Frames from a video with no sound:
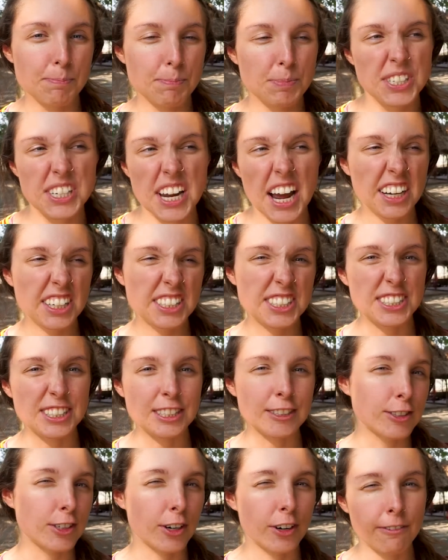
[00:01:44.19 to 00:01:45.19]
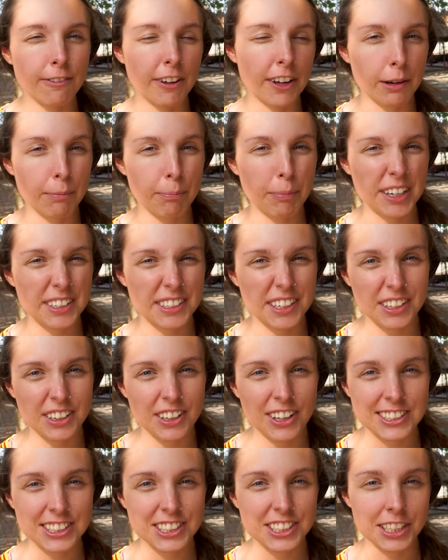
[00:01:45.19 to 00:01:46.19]
snacks and sort of like a picnic
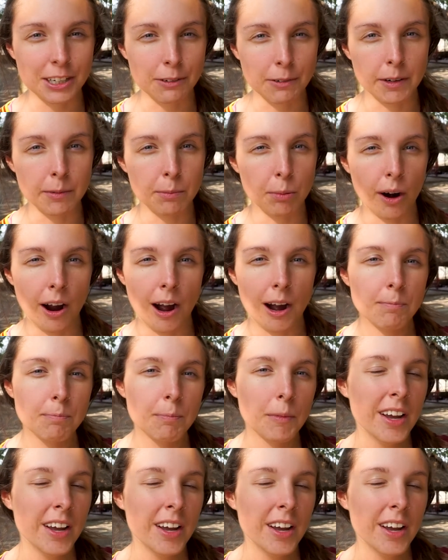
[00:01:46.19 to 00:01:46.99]
lunch that we brought.